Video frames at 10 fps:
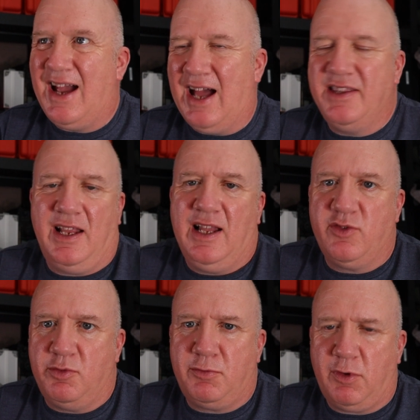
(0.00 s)
and it
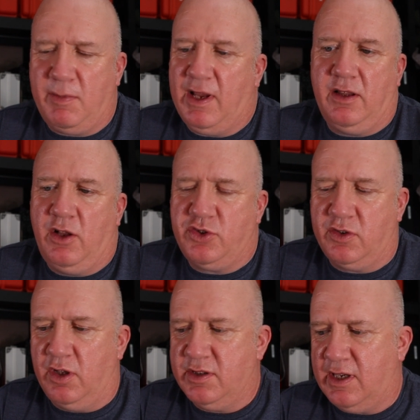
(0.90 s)
allows me to make lots of
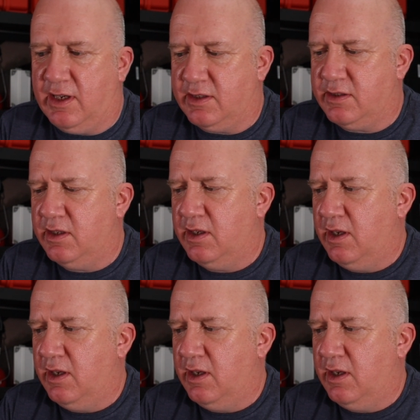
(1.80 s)
contacts,